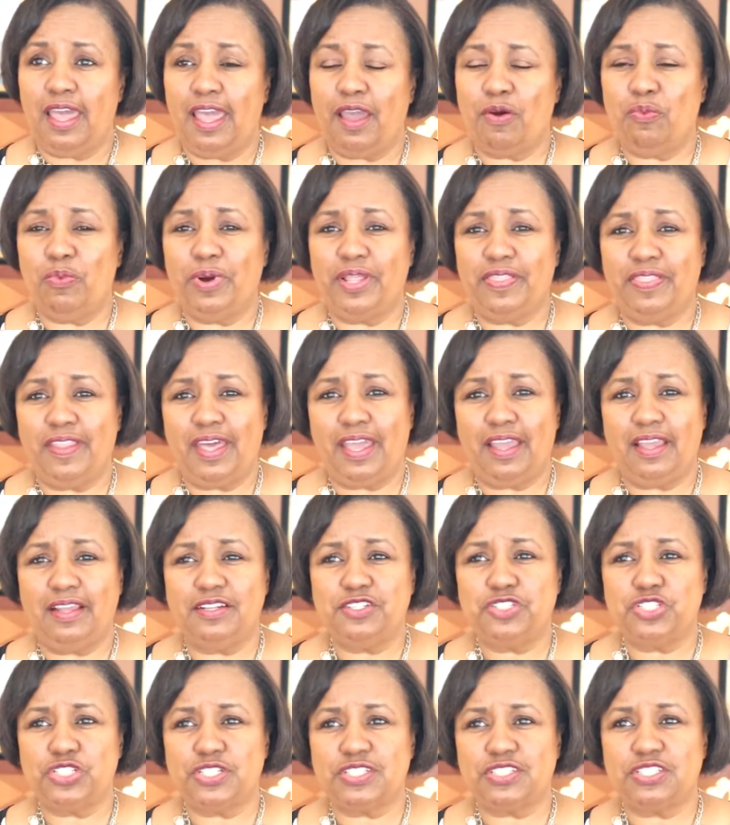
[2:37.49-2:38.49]
and when
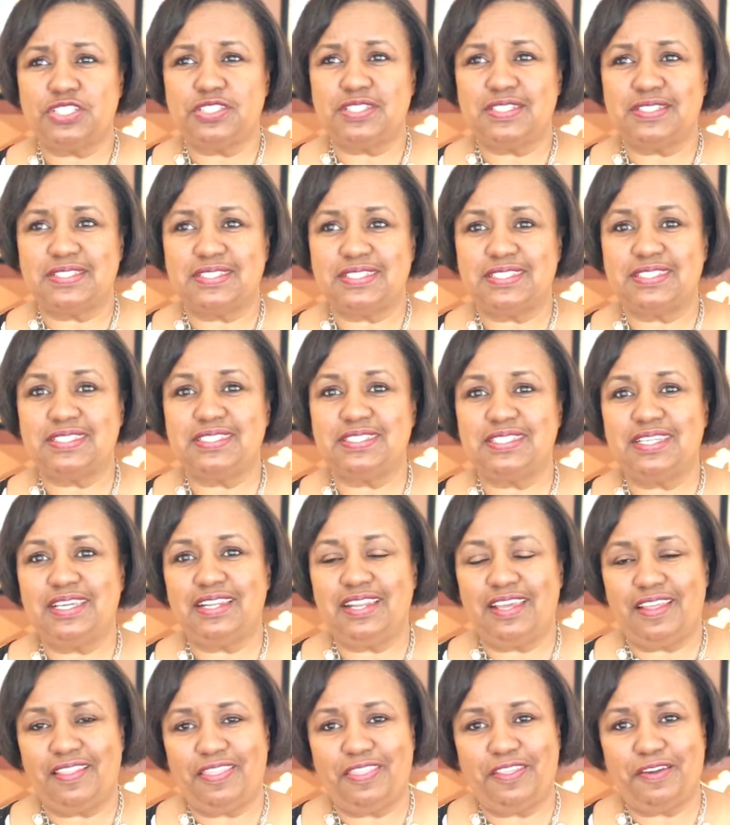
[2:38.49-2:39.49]
they just to
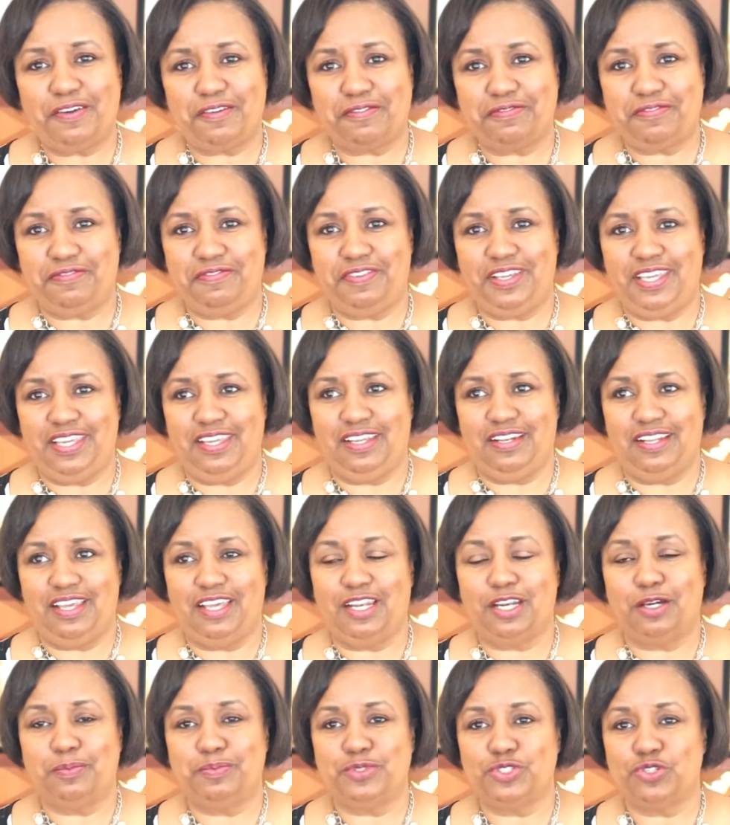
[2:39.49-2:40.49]
sit at their feet
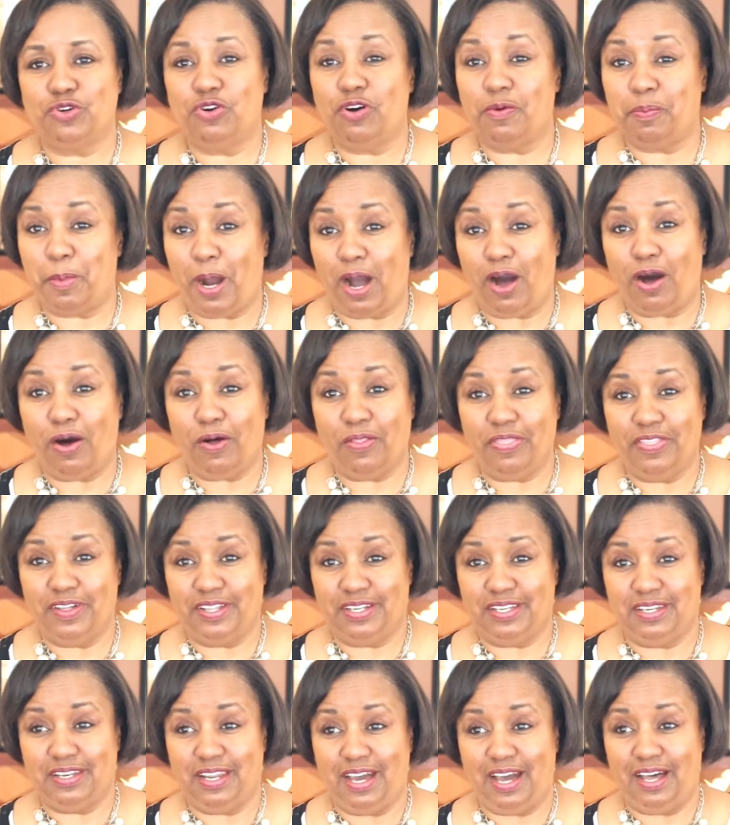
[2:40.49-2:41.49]
and absorb all
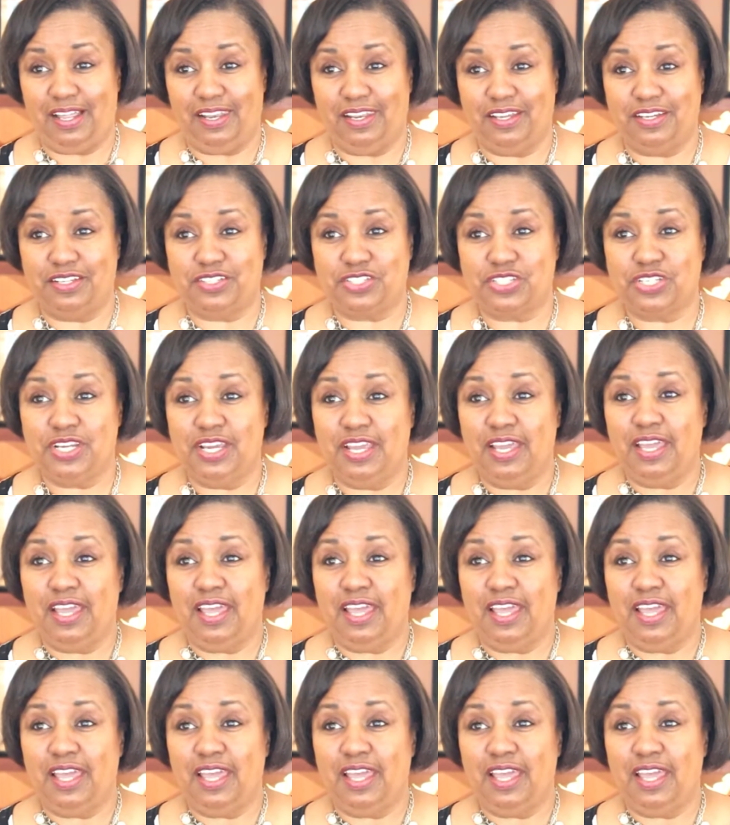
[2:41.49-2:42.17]
the knowledge